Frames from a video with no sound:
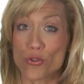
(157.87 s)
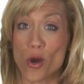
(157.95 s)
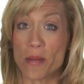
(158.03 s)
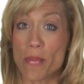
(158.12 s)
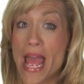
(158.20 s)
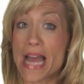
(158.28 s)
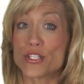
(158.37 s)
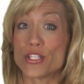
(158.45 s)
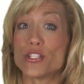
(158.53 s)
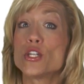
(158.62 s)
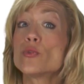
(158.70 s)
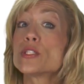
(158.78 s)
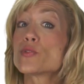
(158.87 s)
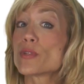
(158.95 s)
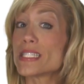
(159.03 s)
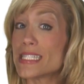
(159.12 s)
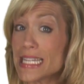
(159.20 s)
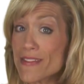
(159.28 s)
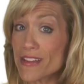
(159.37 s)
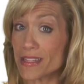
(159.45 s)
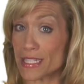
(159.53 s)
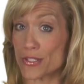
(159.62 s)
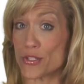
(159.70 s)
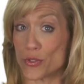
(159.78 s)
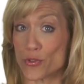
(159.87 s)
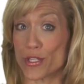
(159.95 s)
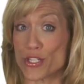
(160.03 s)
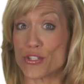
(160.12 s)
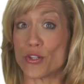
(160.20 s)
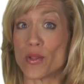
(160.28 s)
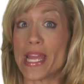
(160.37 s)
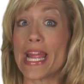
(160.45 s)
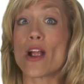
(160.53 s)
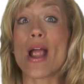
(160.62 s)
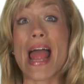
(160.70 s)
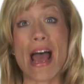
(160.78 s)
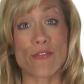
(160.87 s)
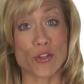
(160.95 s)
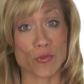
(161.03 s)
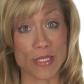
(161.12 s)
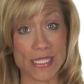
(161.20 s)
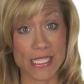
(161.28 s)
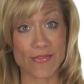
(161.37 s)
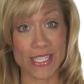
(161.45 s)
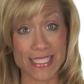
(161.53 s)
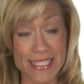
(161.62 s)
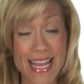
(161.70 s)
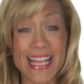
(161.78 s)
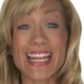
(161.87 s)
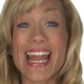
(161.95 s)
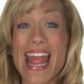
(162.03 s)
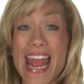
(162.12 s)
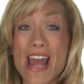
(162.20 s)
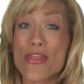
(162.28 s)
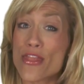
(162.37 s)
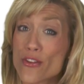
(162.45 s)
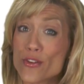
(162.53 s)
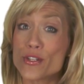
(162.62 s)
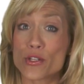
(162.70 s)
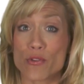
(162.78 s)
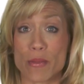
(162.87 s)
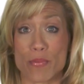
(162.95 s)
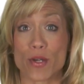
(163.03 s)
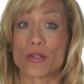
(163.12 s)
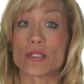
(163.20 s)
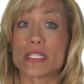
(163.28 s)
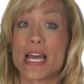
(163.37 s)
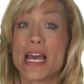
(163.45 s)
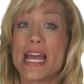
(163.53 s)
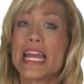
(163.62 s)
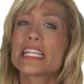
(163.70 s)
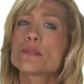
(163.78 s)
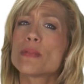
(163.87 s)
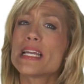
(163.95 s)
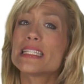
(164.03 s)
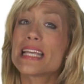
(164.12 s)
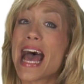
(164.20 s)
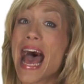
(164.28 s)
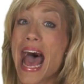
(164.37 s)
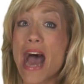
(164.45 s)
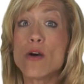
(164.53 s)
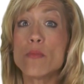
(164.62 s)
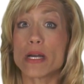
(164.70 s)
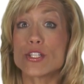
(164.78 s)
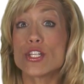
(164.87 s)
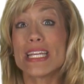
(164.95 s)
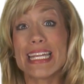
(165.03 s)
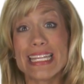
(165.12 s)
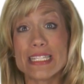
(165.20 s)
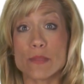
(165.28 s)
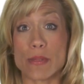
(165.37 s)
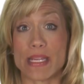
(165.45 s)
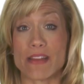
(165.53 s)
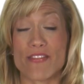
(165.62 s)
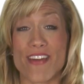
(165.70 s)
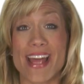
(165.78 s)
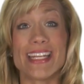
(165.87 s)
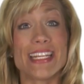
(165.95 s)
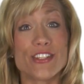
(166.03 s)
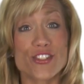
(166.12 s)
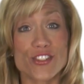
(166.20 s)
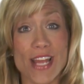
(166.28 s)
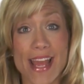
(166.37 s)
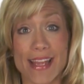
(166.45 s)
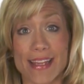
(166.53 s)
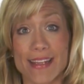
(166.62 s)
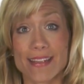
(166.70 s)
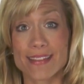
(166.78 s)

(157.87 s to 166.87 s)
Troy Patchen, who is receiving this nutritional care after receiving second and third degree burns, explains how much he's being fed each day.